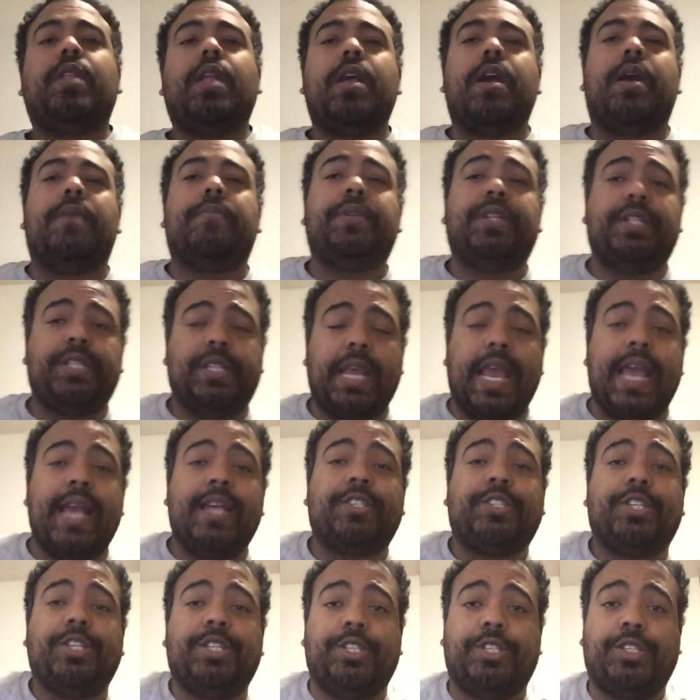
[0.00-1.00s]
I'm gonna
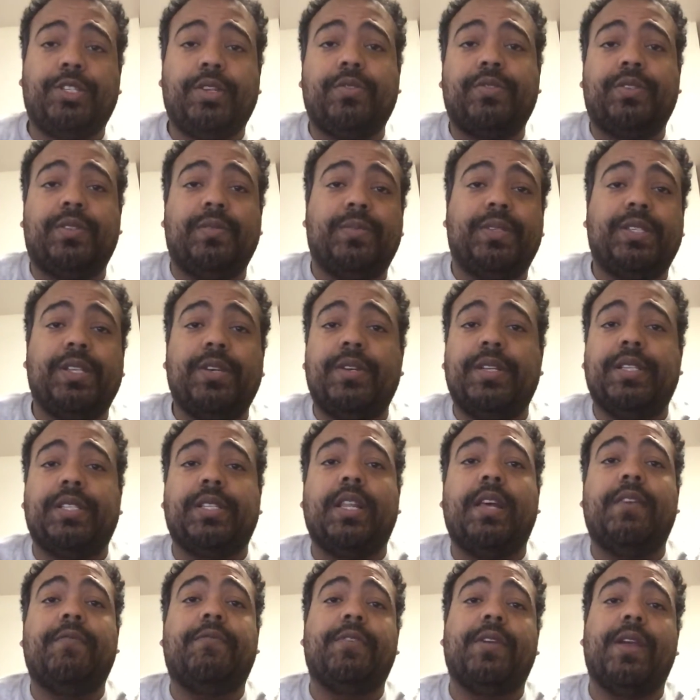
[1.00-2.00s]
ask you to show some serious
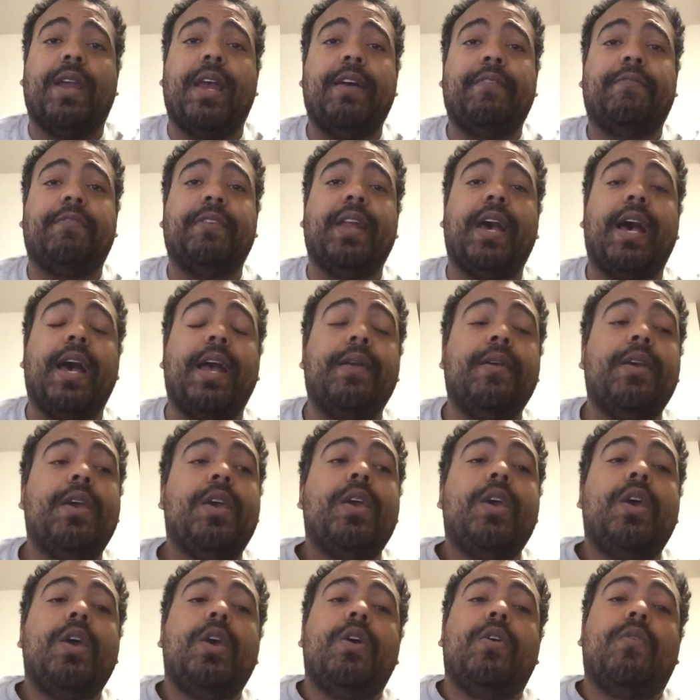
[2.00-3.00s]
love for your F&I.
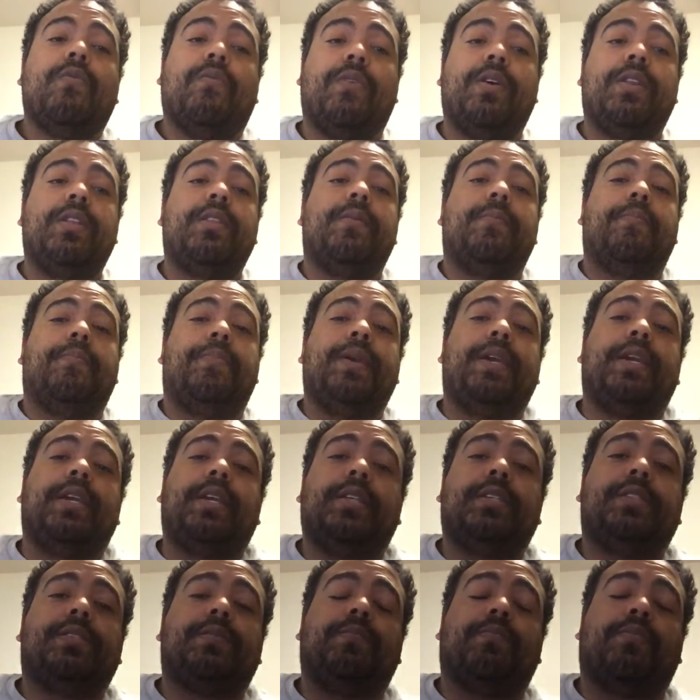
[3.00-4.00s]
One of the
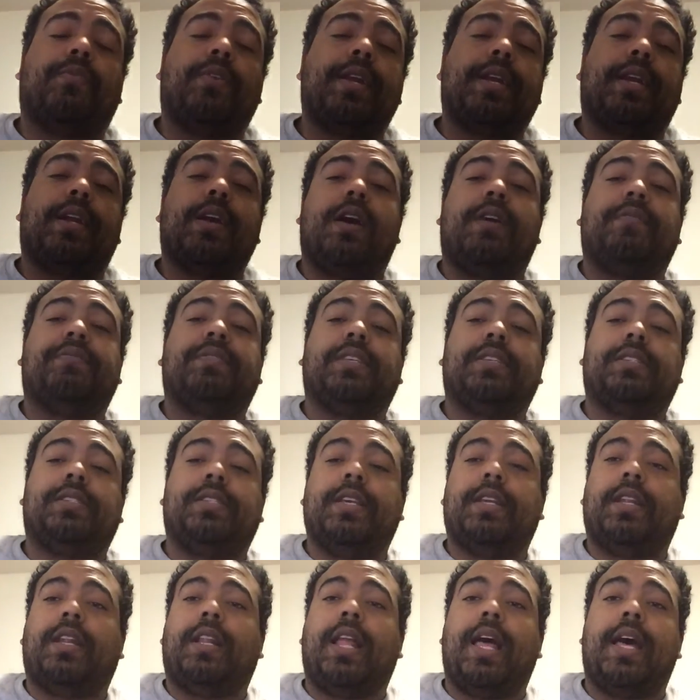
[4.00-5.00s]
biggest breakoffs I see
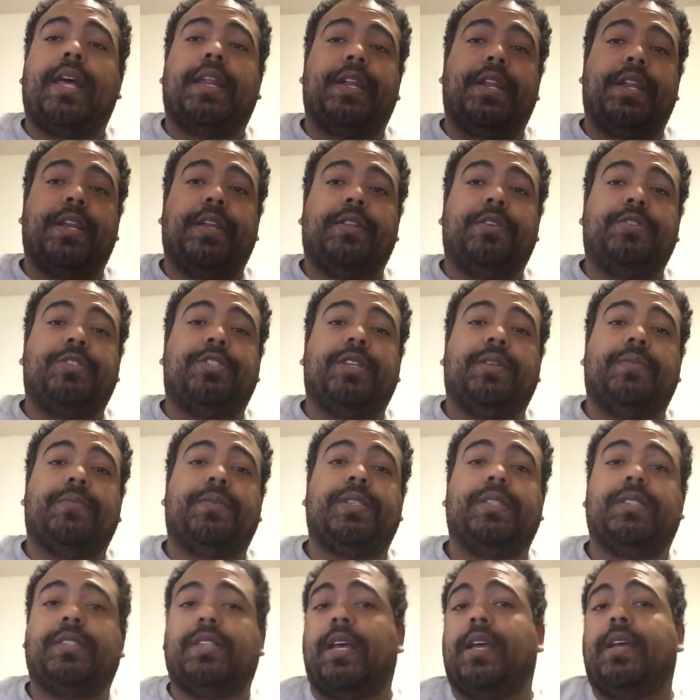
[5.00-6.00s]
at a lot of dealerships
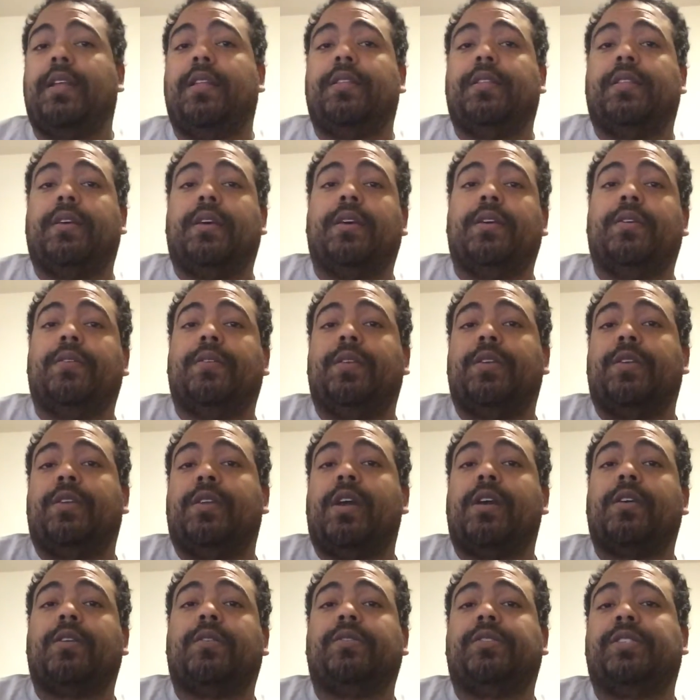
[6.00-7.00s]
is that the
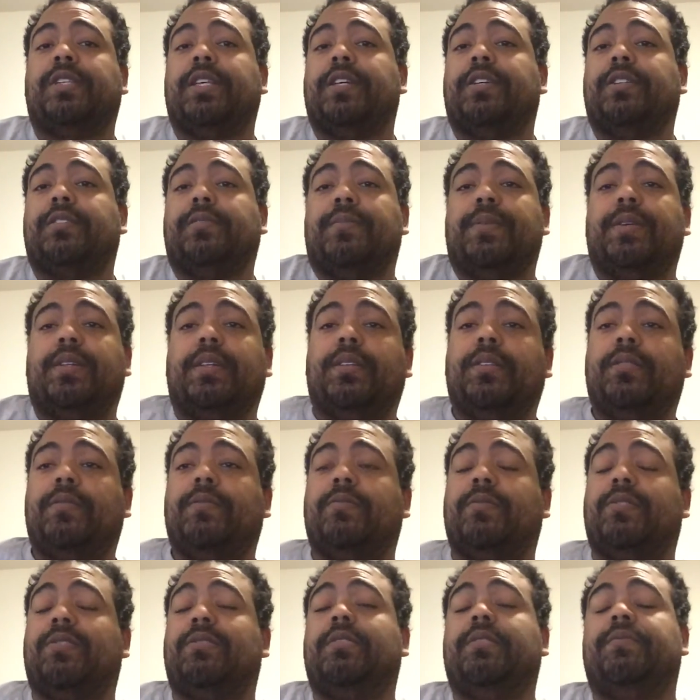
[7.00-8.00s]
younger salesmen,
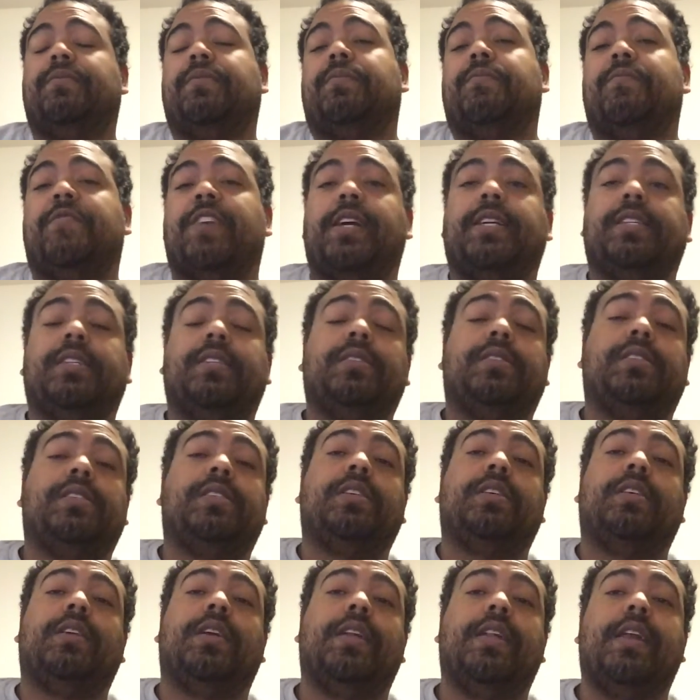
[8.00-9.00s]
or even
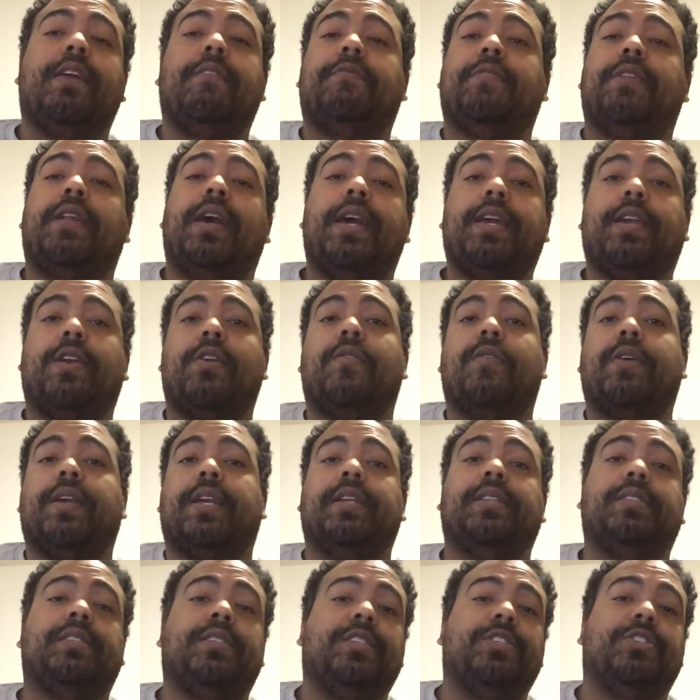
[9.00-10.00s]
vets, and F&I go
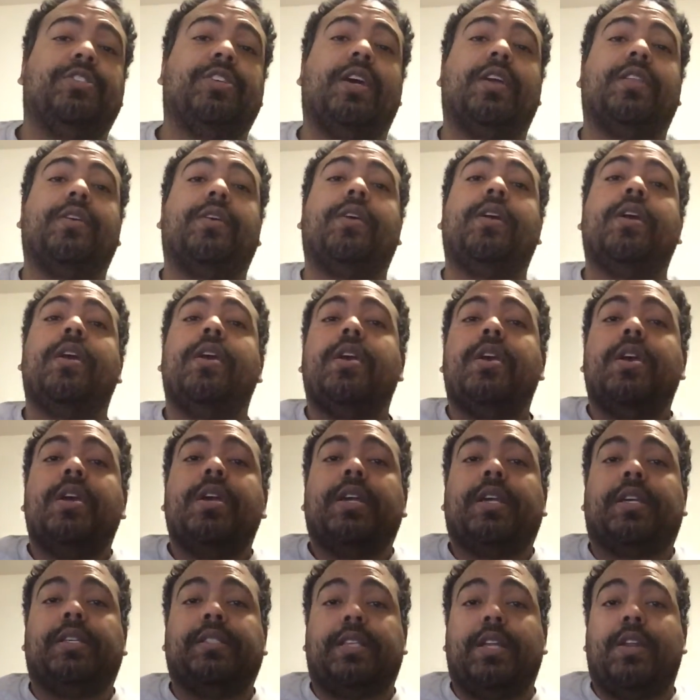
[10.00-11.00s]
against each other,
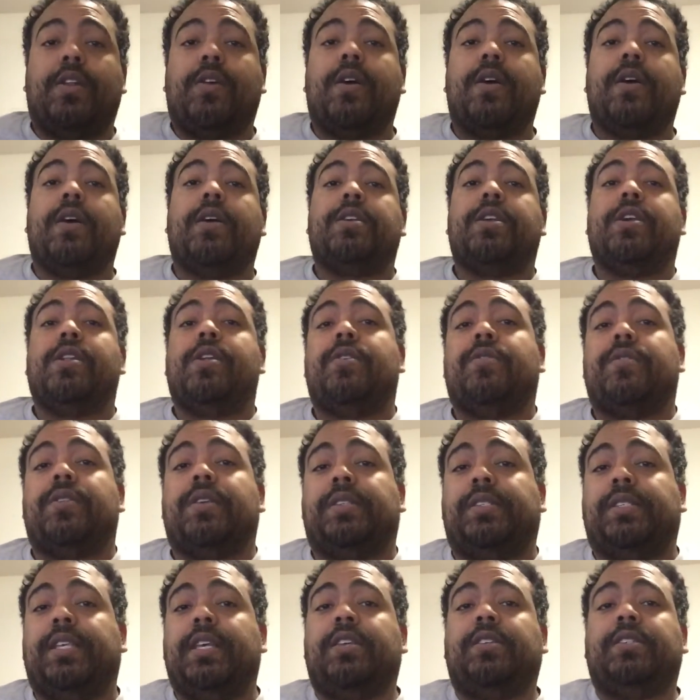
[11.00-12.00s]
because they don't, the
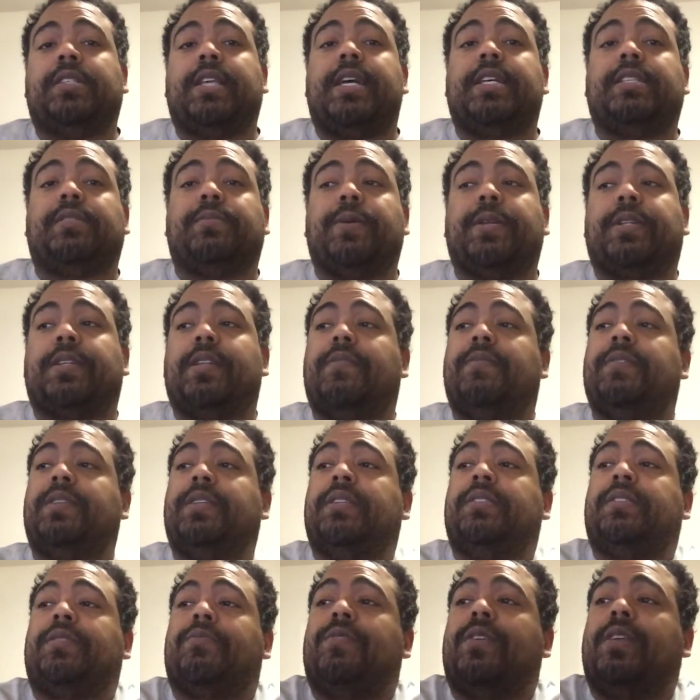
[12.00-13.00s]
sales aspect of it
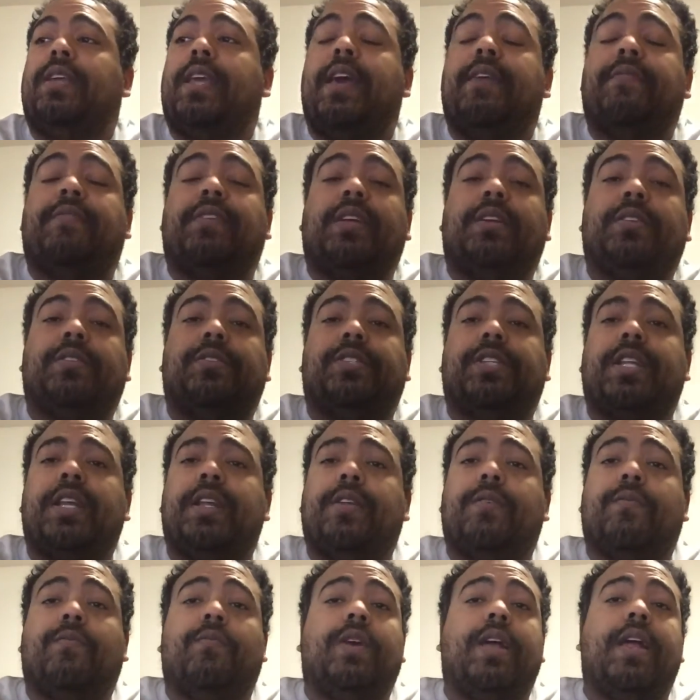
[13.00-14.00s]
doesn't really have an understanding
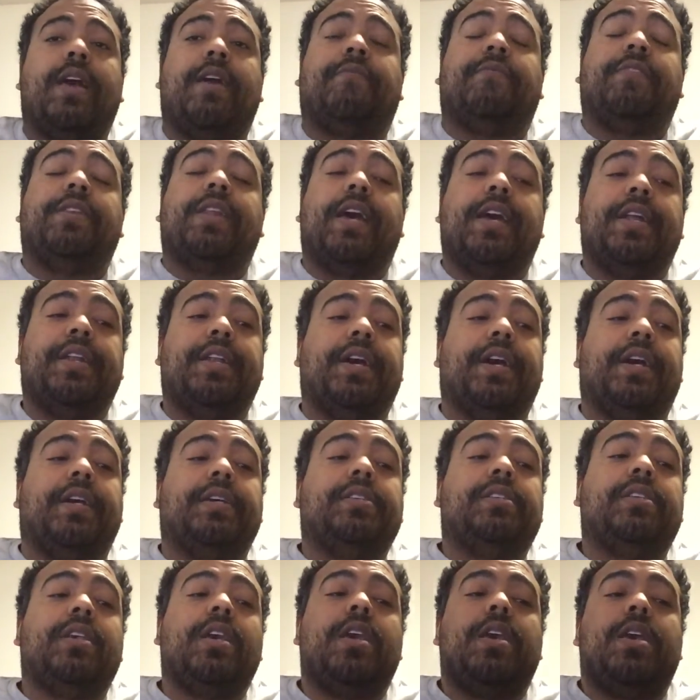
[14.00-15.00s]
of what F&I does.